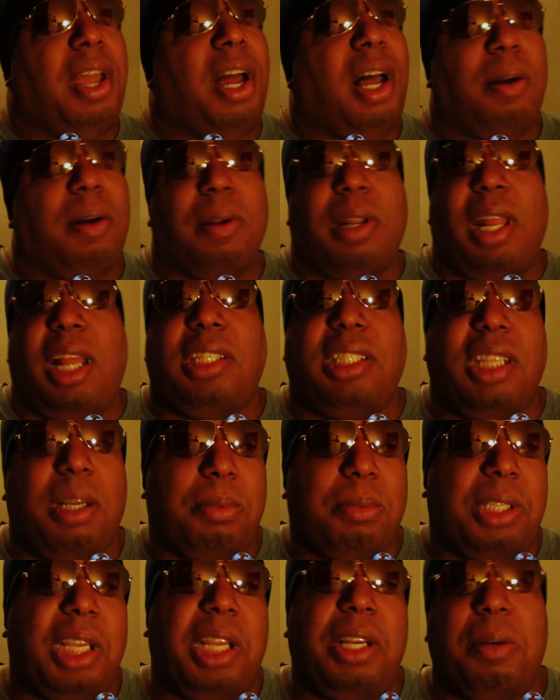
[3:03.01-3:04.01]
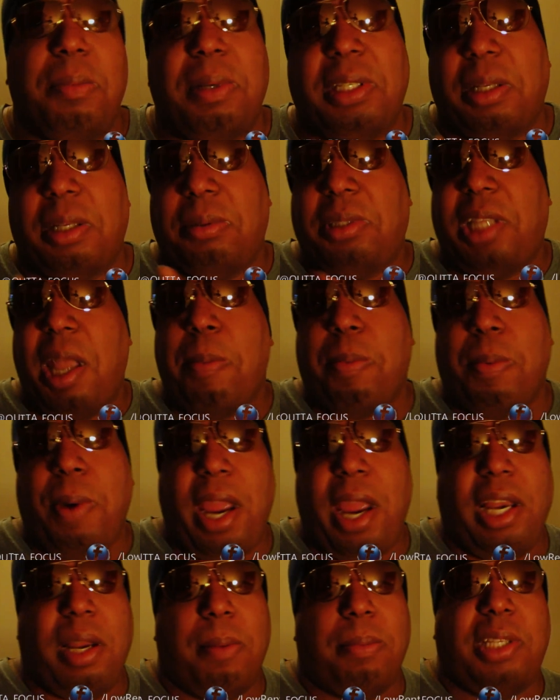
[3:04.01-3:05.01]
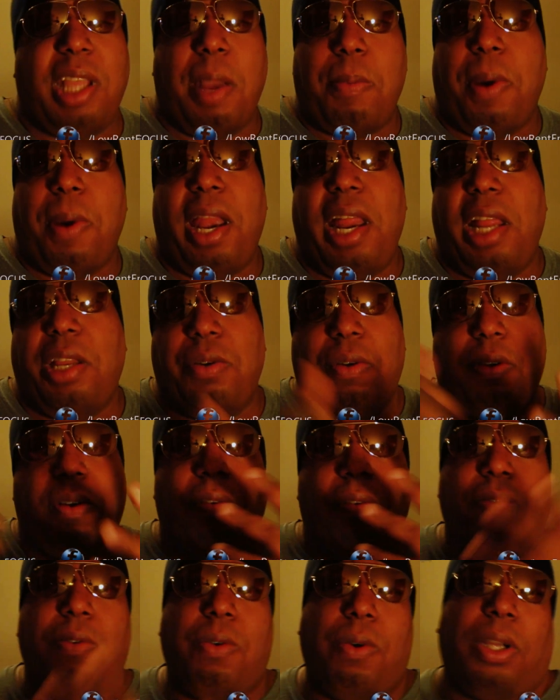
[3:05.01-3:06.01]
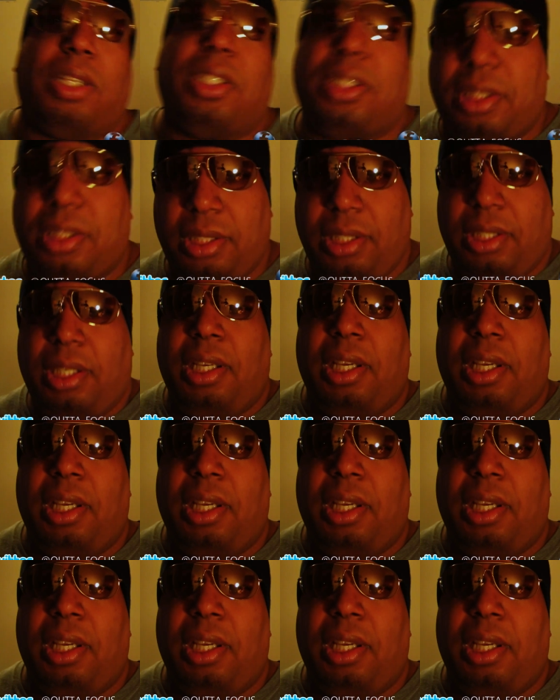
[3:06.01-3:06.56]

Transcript: When I say I'm single, it means I'm separated into a divorce.